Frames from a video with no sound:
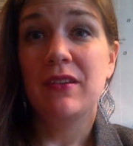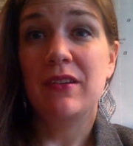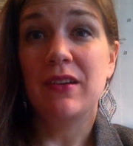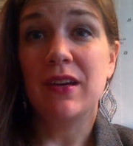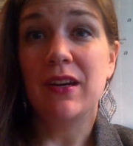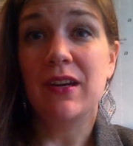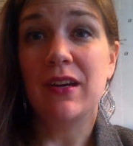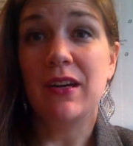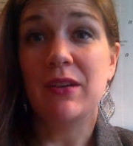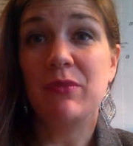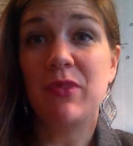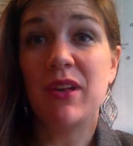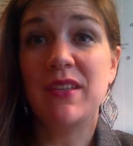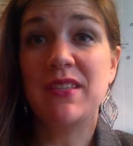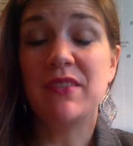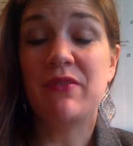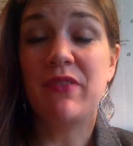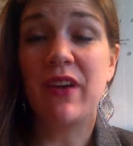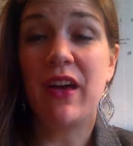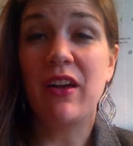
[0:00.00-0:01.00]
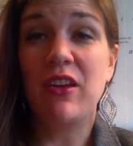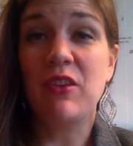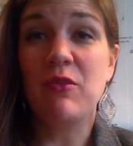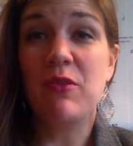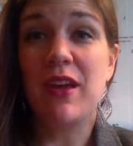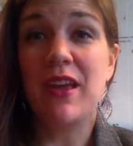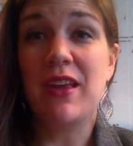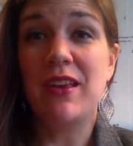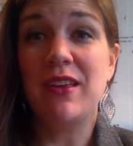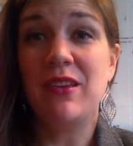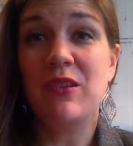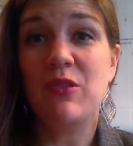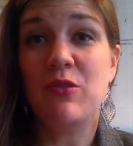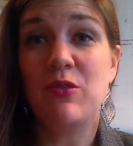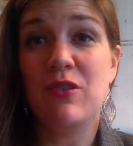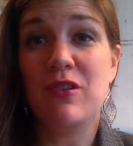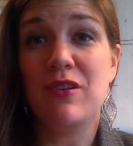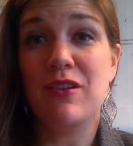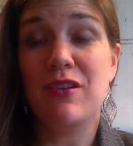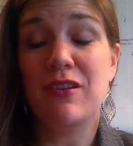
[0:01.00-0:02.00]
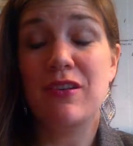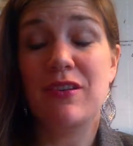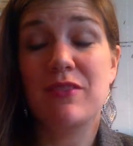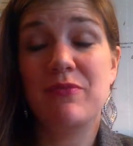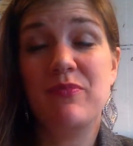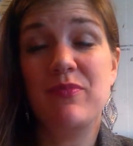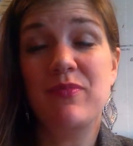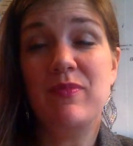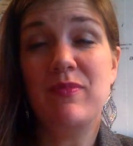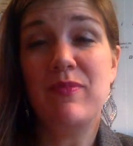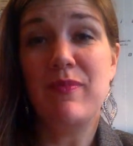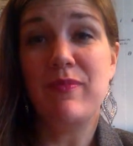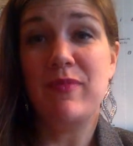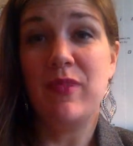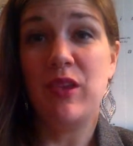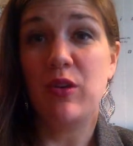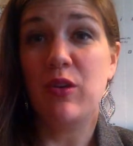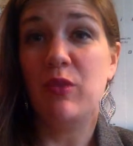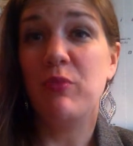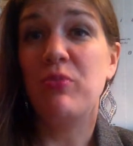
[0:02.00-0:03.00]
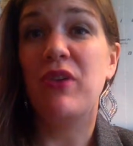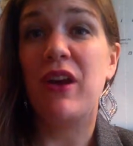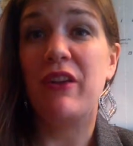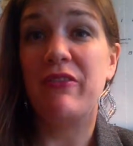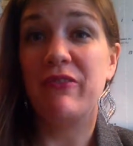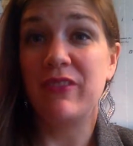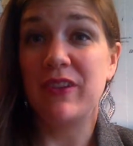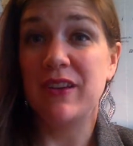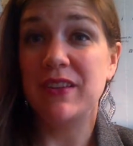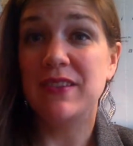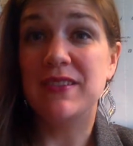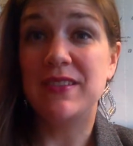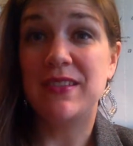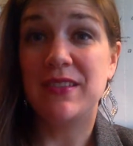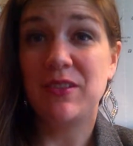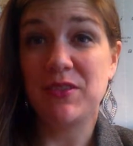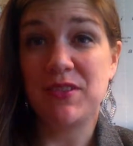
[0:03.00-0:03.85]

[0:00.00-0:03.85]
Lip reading: let's evaluate your preference,